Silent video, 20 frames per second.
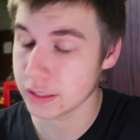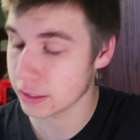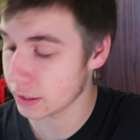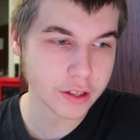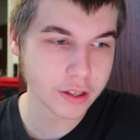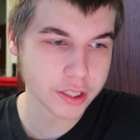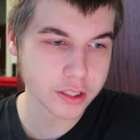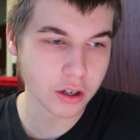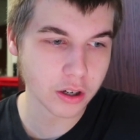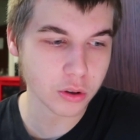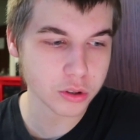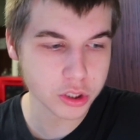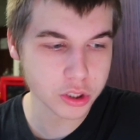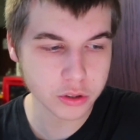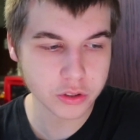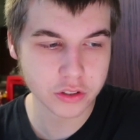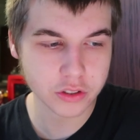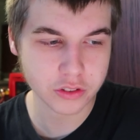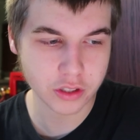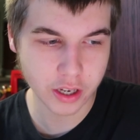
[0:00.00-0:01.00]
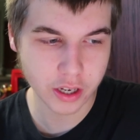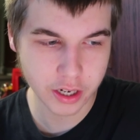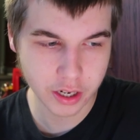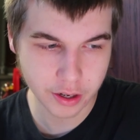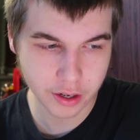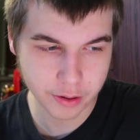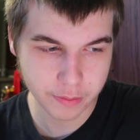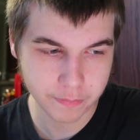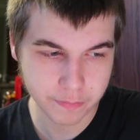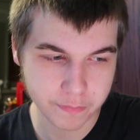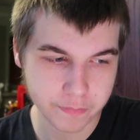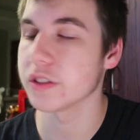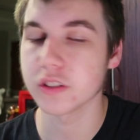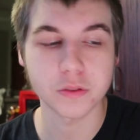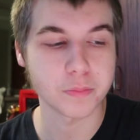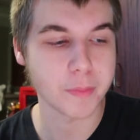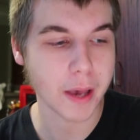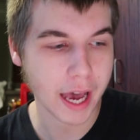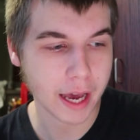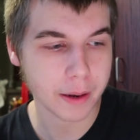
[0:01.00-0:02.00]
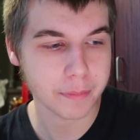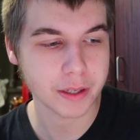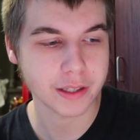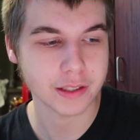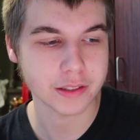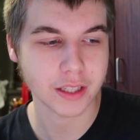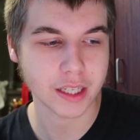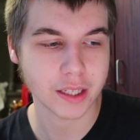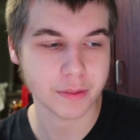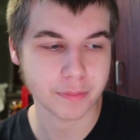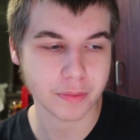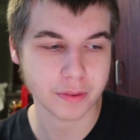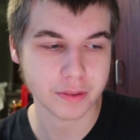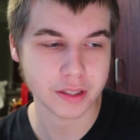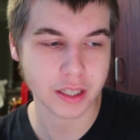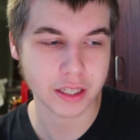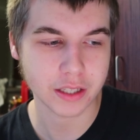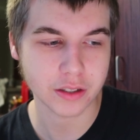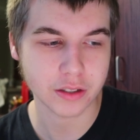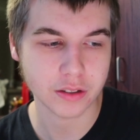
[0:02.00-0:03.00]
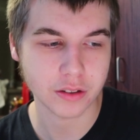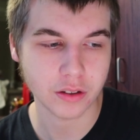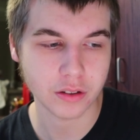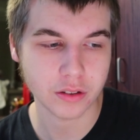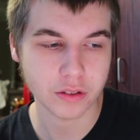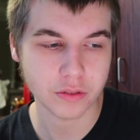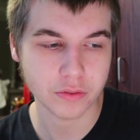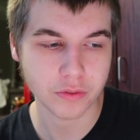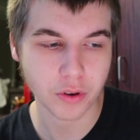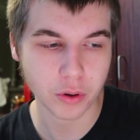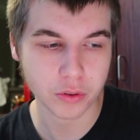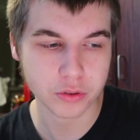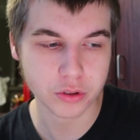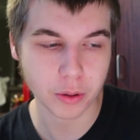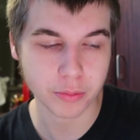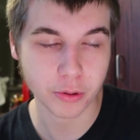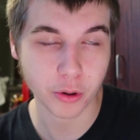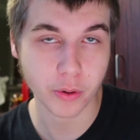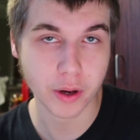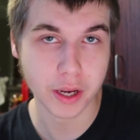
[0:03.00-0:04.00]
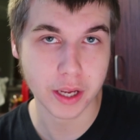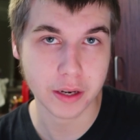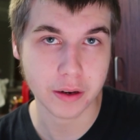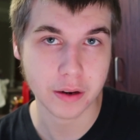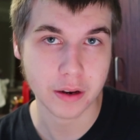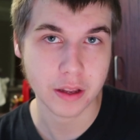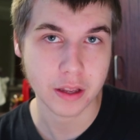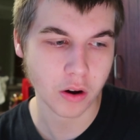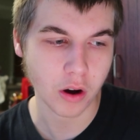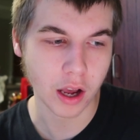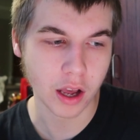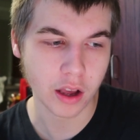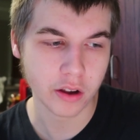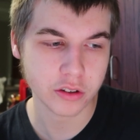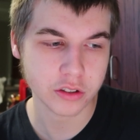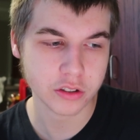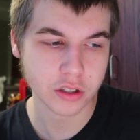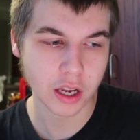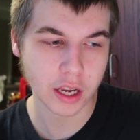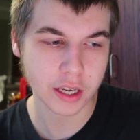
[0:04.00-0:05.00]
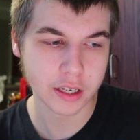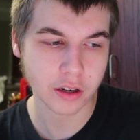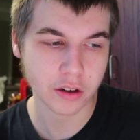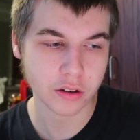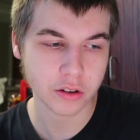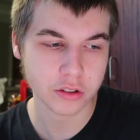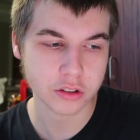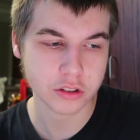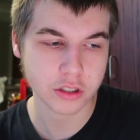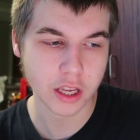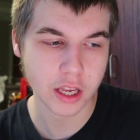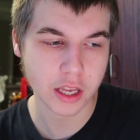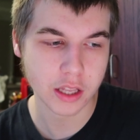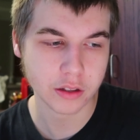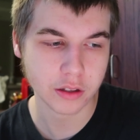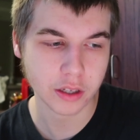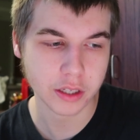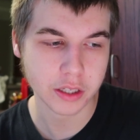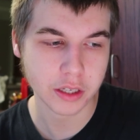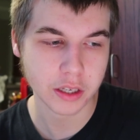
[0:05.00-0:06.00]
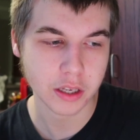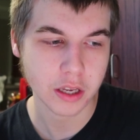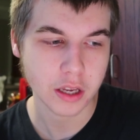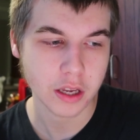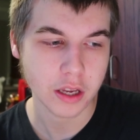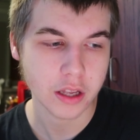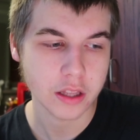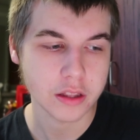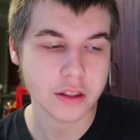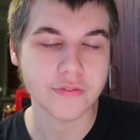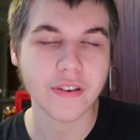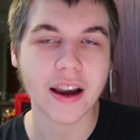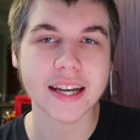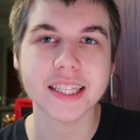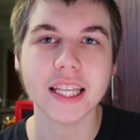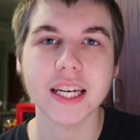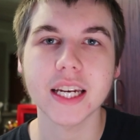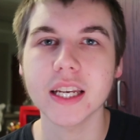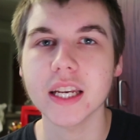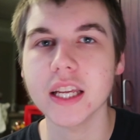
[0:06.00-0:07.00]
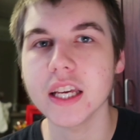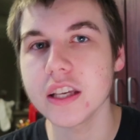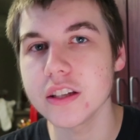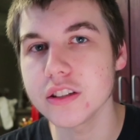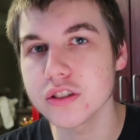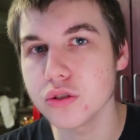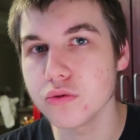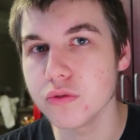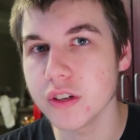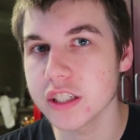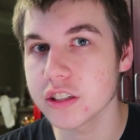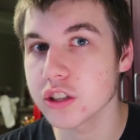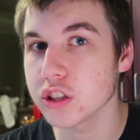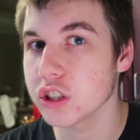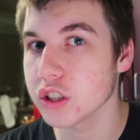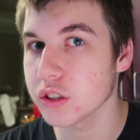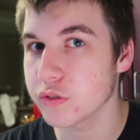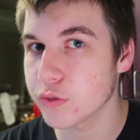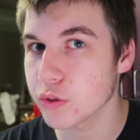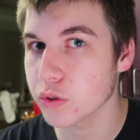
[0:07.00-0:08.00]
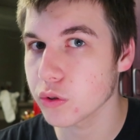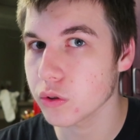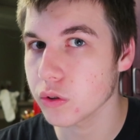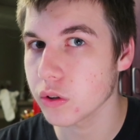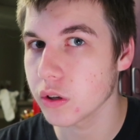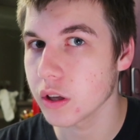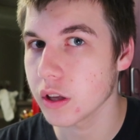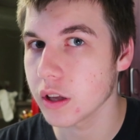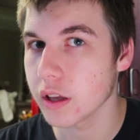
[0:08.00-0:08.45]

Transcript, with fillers: Like, all jokes aside here, this is bad because they could vault Tropical Rain. Now, I can understand, like, the fact that it is unique to G Fuel